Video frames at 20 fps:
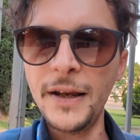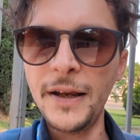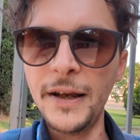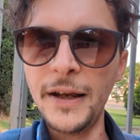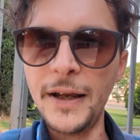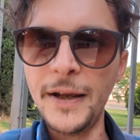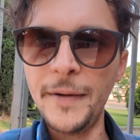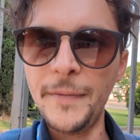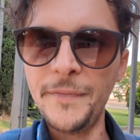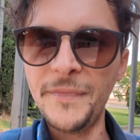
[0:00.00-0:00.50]

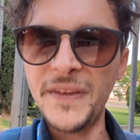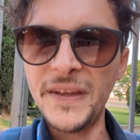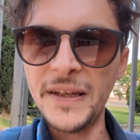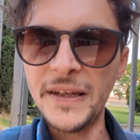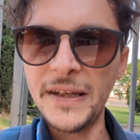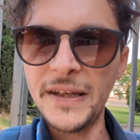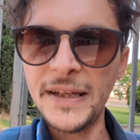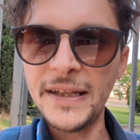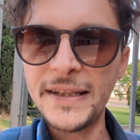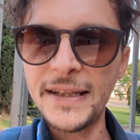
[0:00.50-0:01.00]

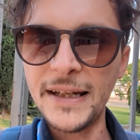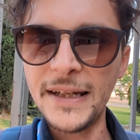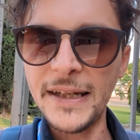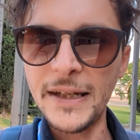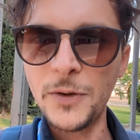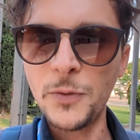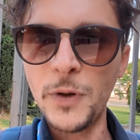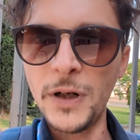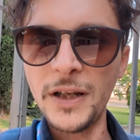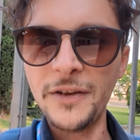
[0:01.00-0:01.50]
the
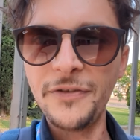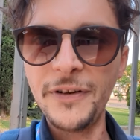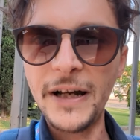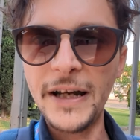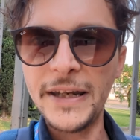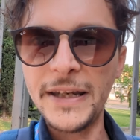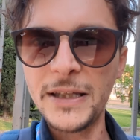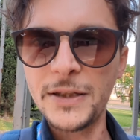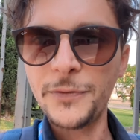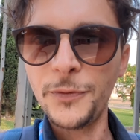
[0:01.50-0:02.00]
Italy
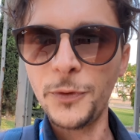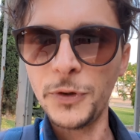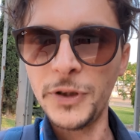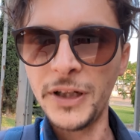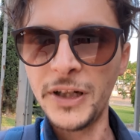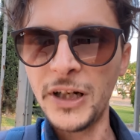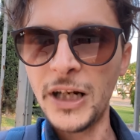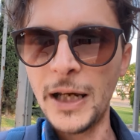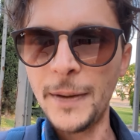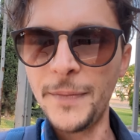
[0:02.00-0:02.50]
qualifiers for
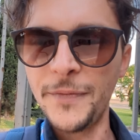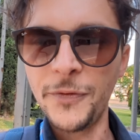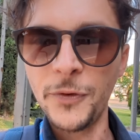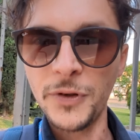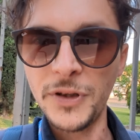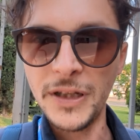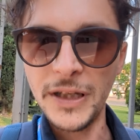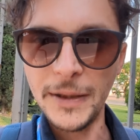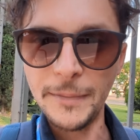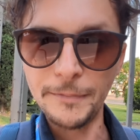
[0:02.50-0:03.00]
the club
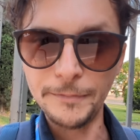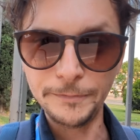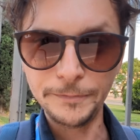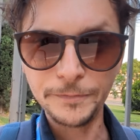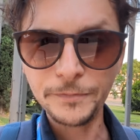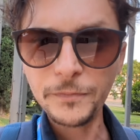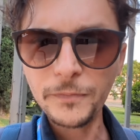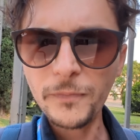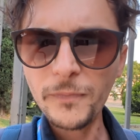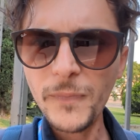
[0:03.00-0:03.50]
for the
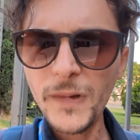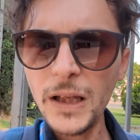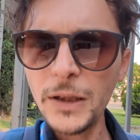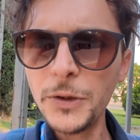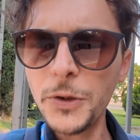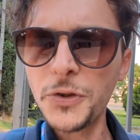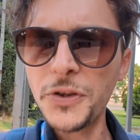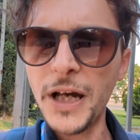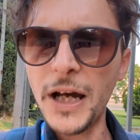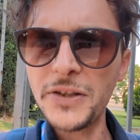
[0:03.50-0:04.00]

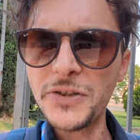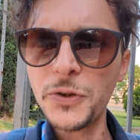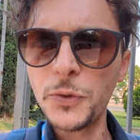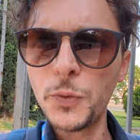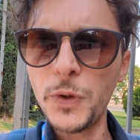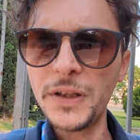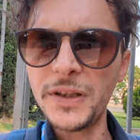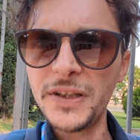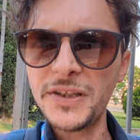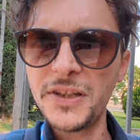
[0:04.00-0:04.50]

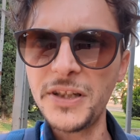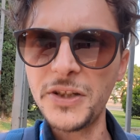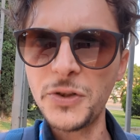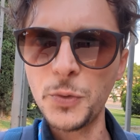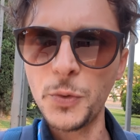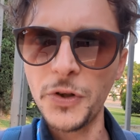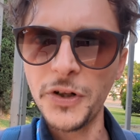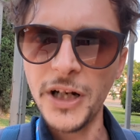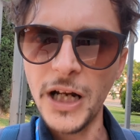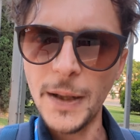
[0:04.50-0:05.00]

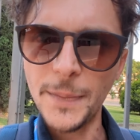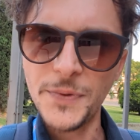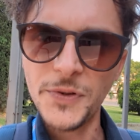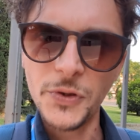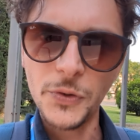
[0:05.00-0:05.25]
2026 World Cup.